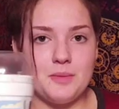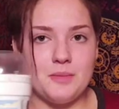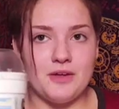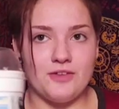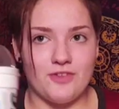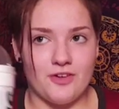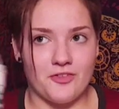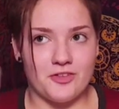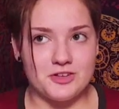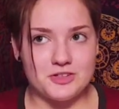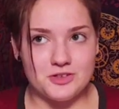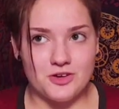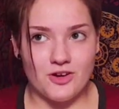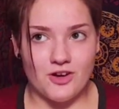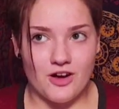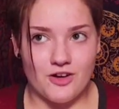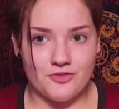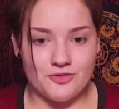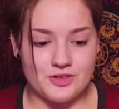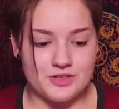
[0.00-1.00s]
my favorite
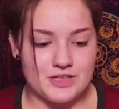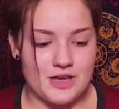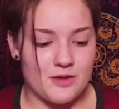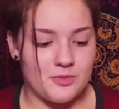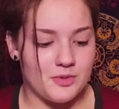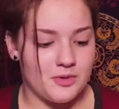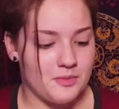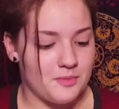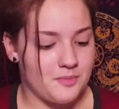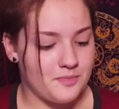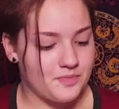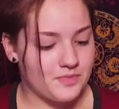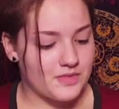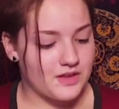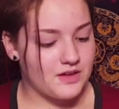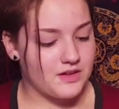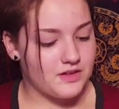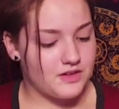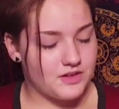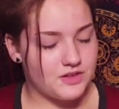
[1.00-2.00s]
song off this album.
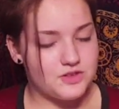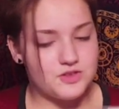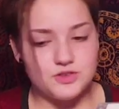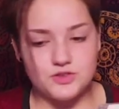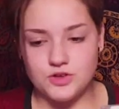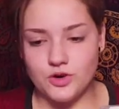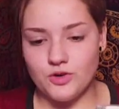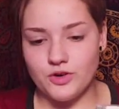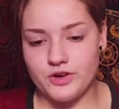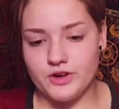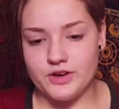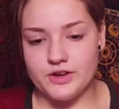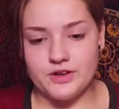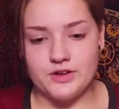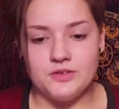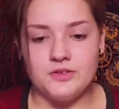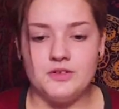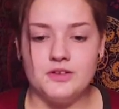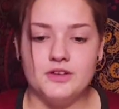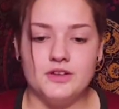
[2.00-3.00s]
So good.